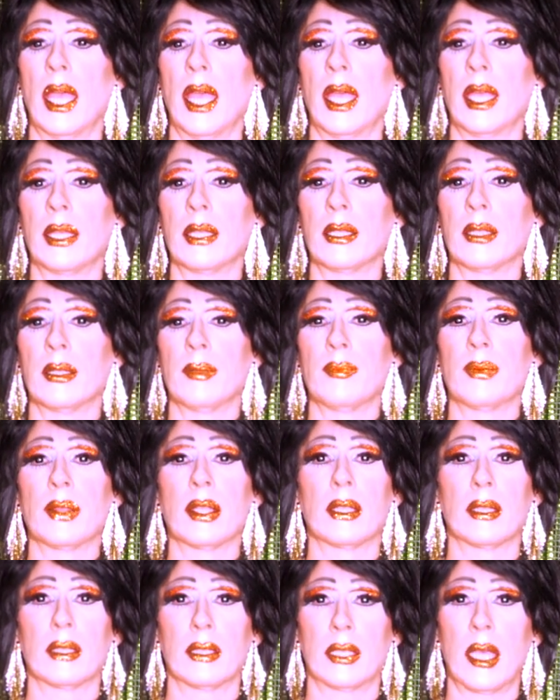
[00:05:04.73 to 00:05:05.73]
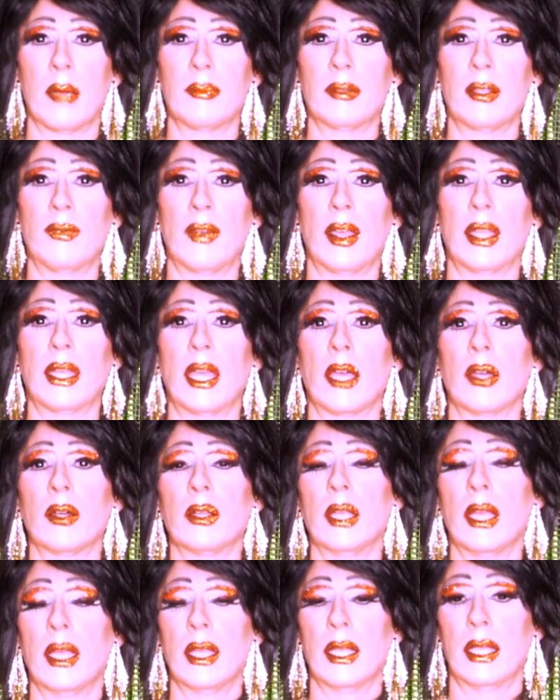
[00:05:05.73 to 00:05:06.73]
And come to find
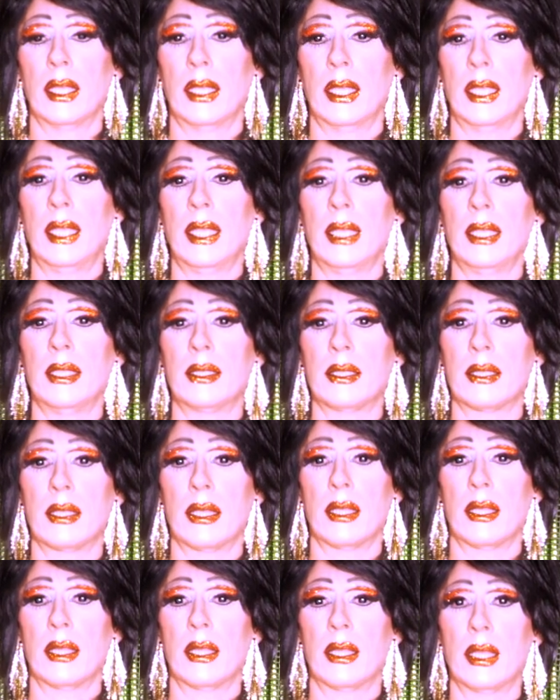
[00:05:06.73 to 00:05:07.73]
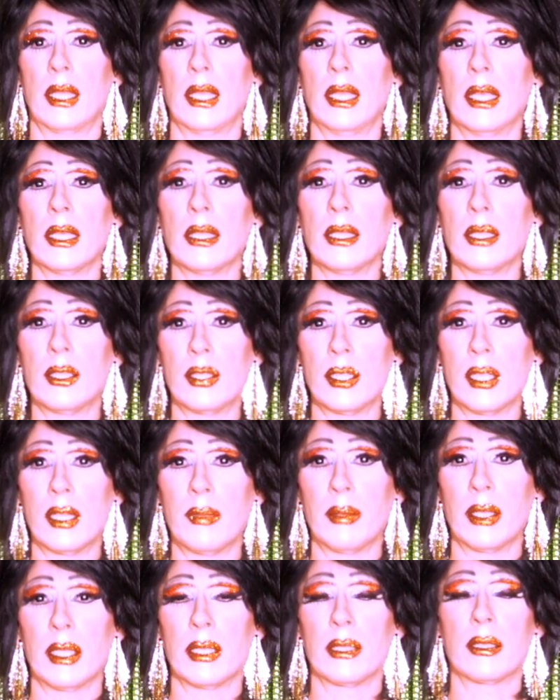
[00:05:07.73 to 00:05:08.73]
out, he's the
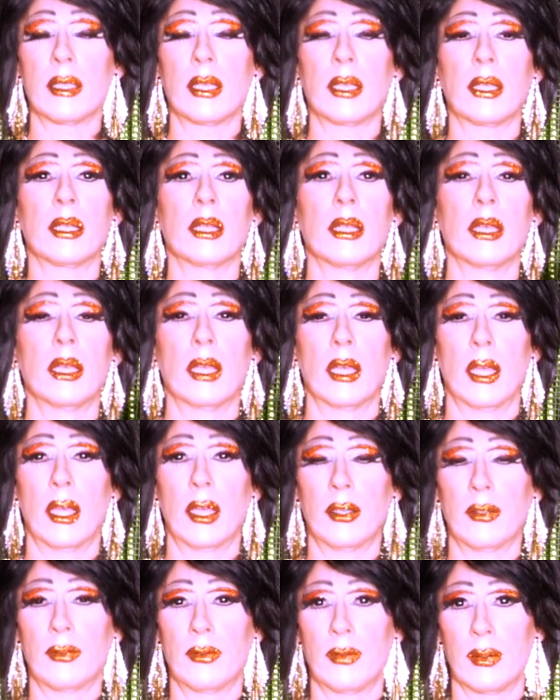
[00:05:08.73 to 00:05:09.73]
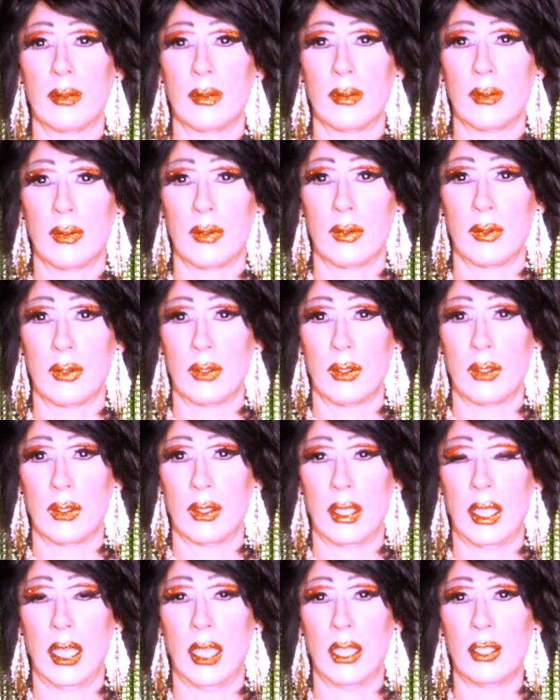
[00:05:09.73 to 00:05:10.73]
illegitimate son of
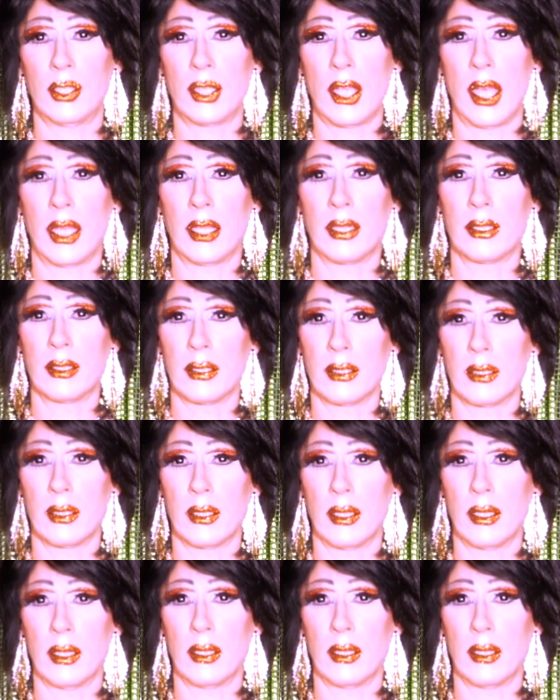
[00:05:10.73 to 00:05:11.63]
King John's